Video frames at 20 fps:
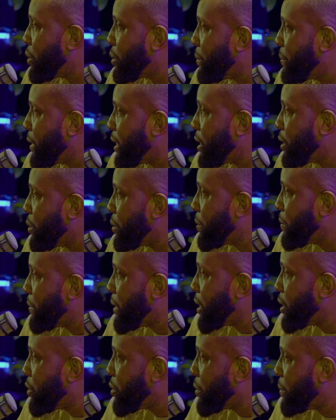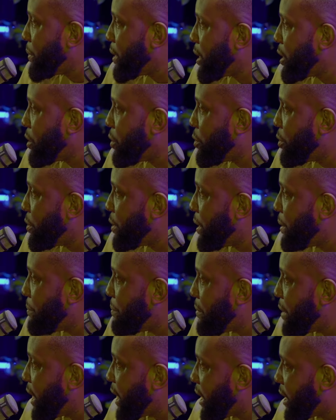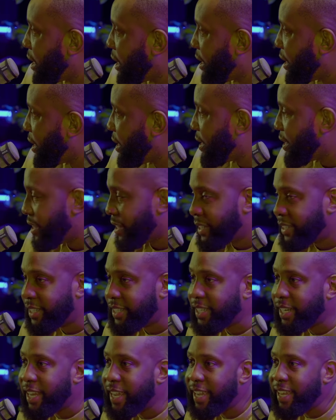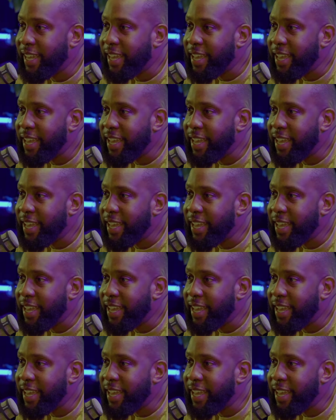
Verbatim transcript: with me, you with me, you with me, you with me. Jide